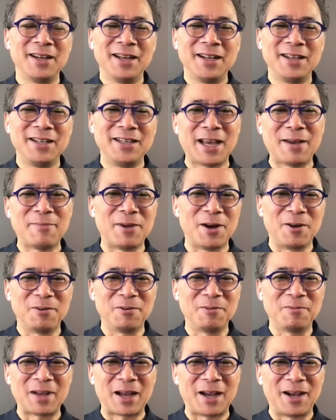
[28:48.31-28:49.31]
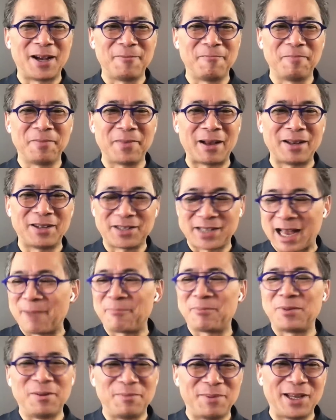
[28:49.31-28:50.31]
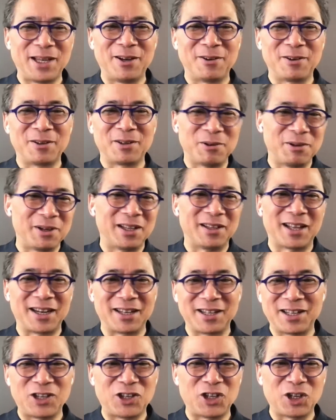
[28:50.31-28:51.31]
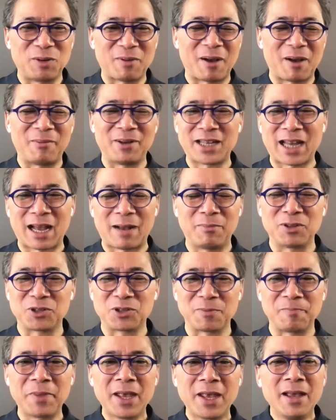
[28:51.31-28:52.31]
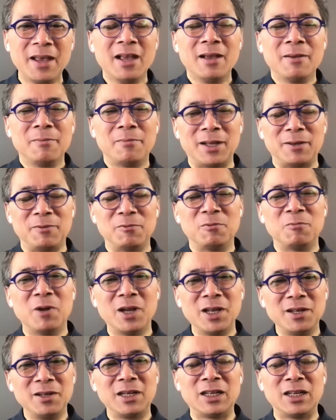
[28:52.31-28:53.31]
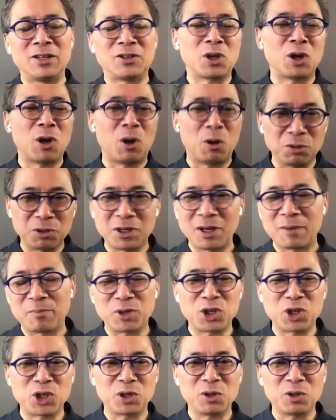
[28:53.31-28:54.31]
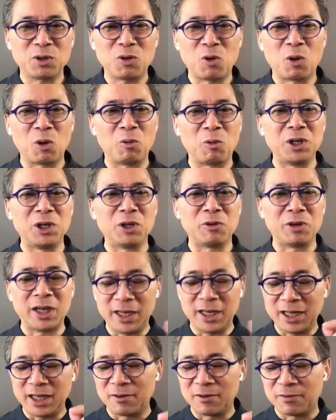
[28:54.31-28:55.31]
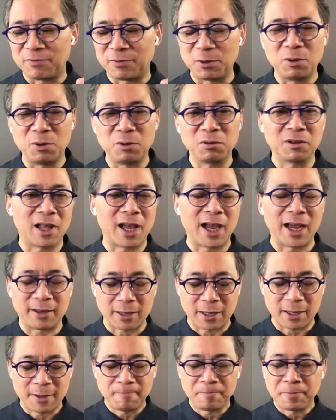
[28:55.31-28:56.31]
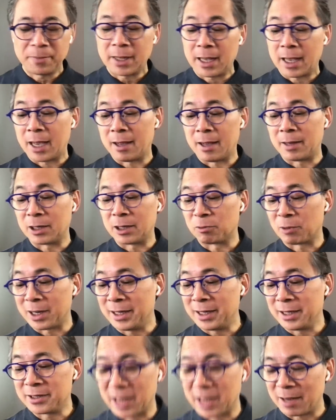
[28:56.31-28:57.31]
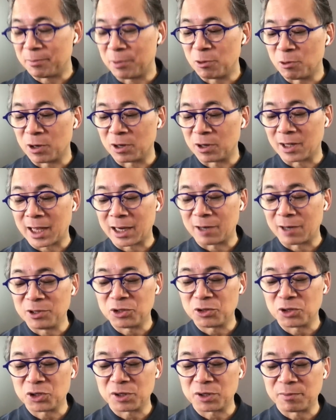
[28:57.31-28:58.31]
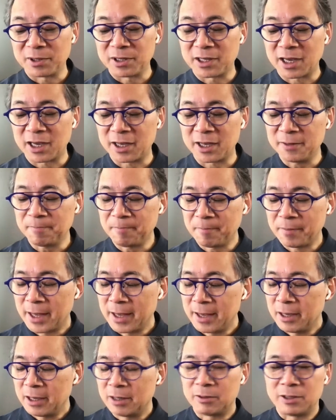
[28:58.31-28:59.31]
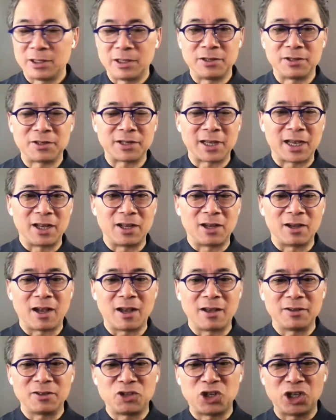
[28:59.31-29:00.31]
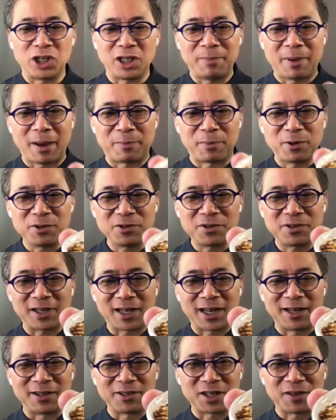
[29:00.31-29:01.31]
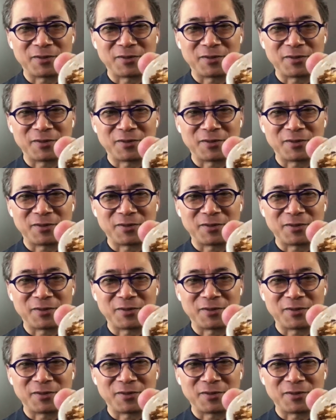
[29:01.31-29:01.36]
demo. I just happen to be here doing a lot of teaching about metabolism. But when it's cold temperature, or when you're eating a food like a great example where a lot of research has been done is chili peppers, the kind of stuff